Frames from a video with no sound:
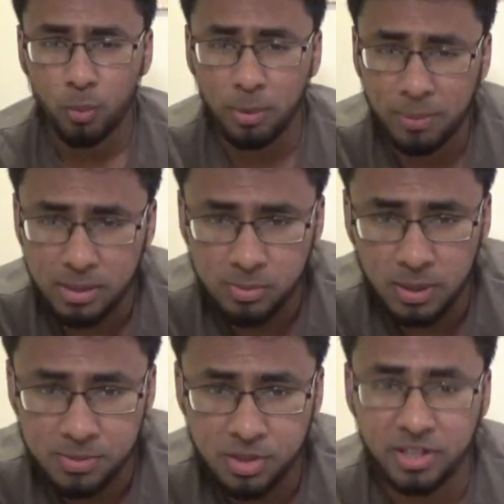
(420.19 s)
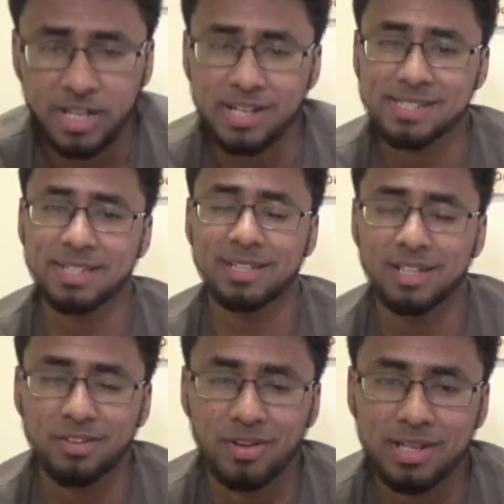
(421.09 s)
What up, guys? Welcome to another A S A
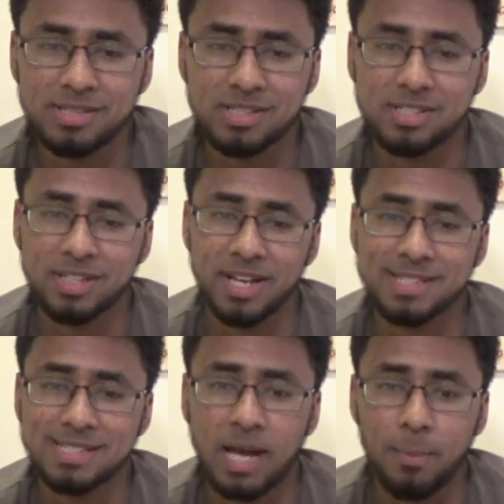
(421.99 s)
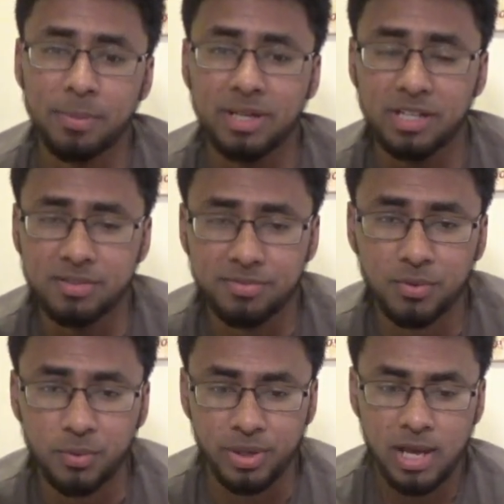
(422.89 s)
Daily Rants. Today's topic is
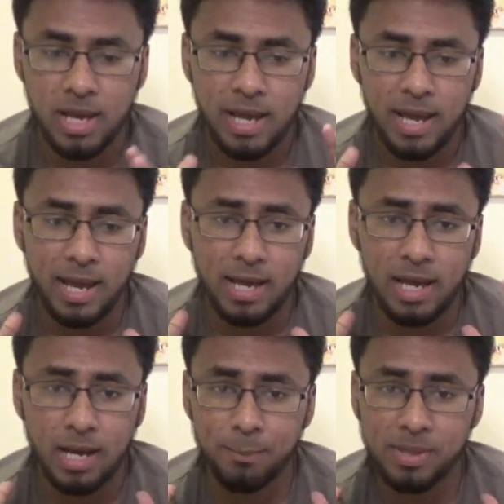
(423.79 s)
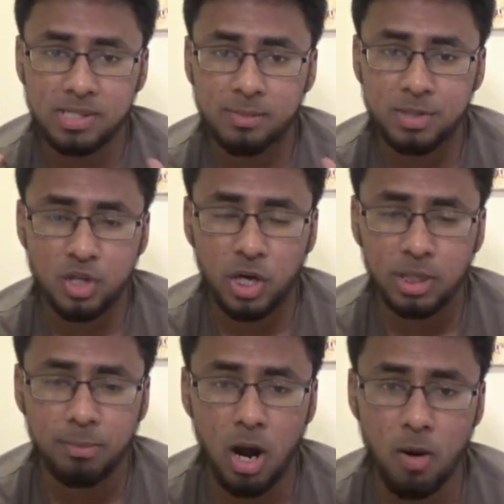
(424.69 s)
food, and I'm basically gonna be
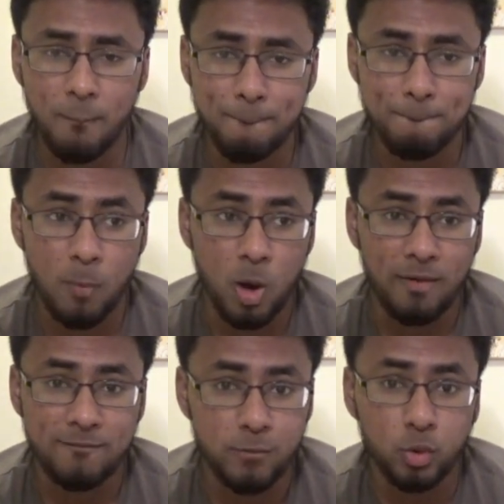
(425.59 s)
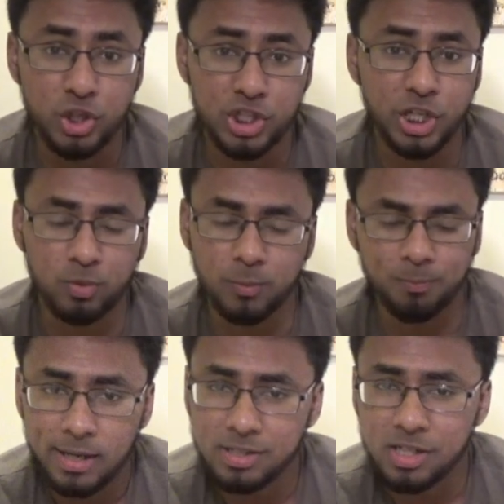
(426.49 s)
talking about food in general.
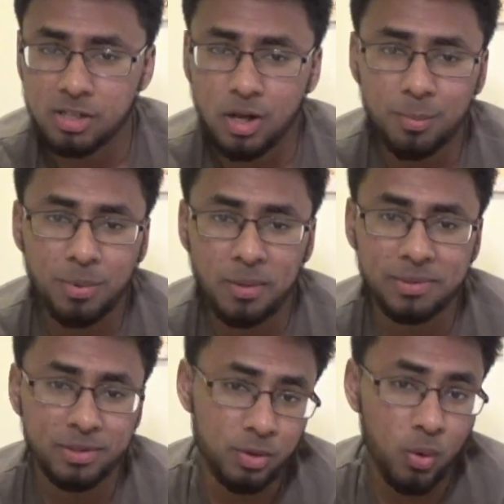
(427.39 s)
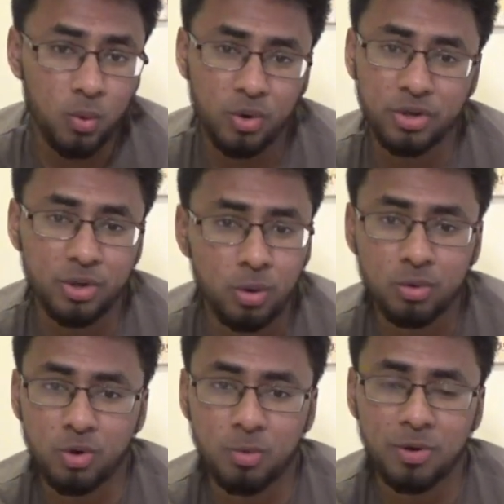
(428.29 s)
As you guys all probably know or
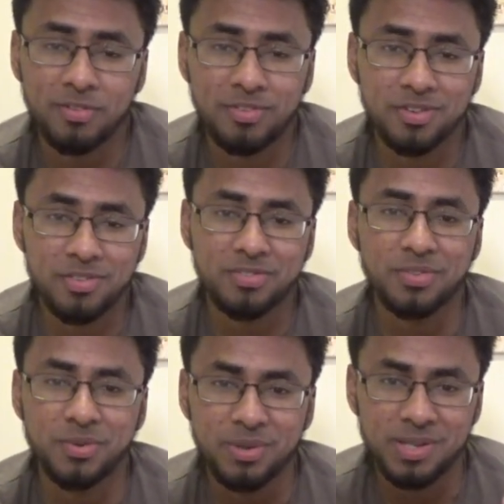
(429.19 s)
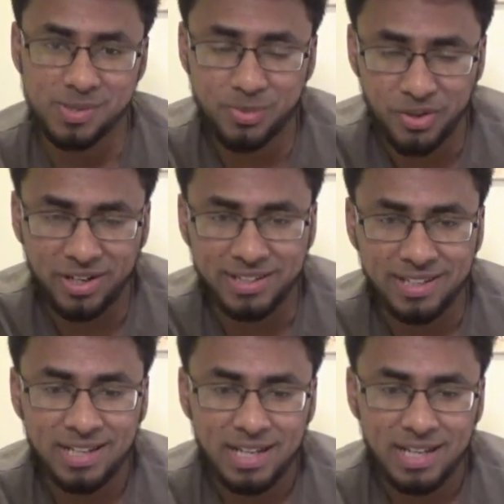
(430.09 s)
don't know, my favorite food is biryani.